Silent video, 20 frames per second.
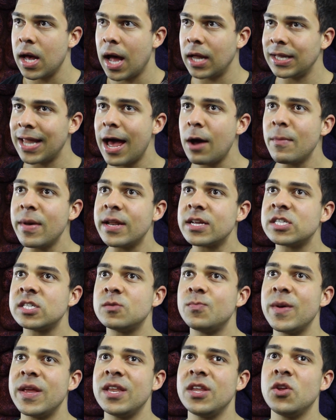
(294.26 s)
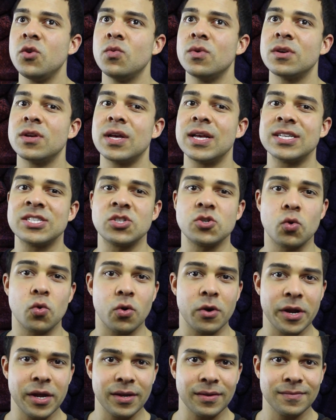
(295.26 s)
allow me to spin you a
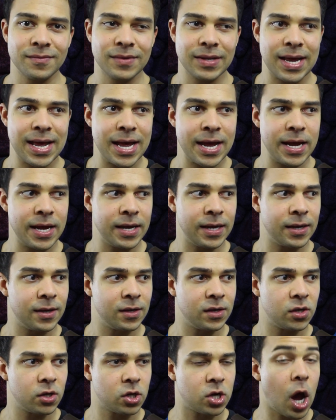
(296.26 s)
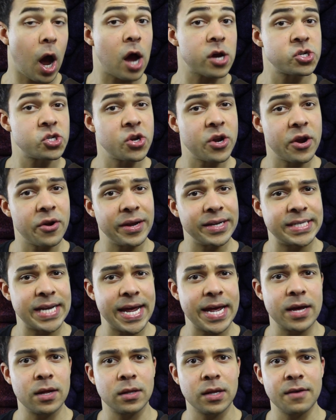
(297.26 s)
story, a cautionary
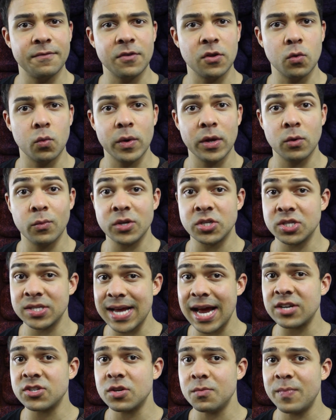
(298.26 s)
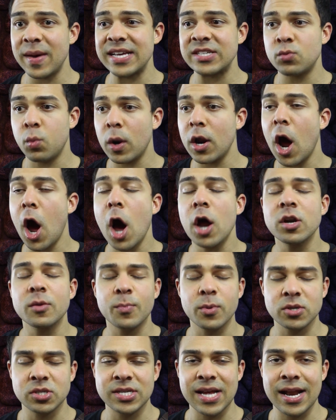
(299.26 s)
tale, if you will, which is actually based
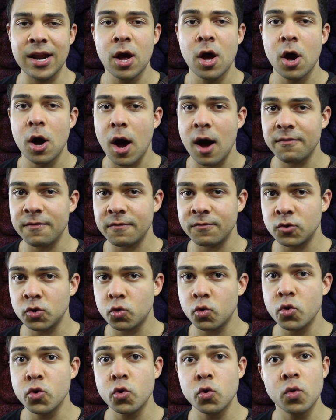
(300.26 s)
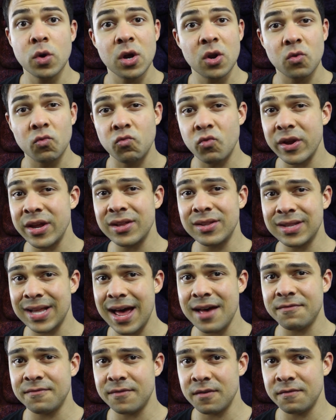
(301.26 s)
100% off of true,
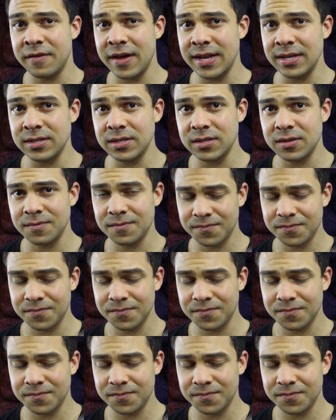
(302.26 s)
real-life events.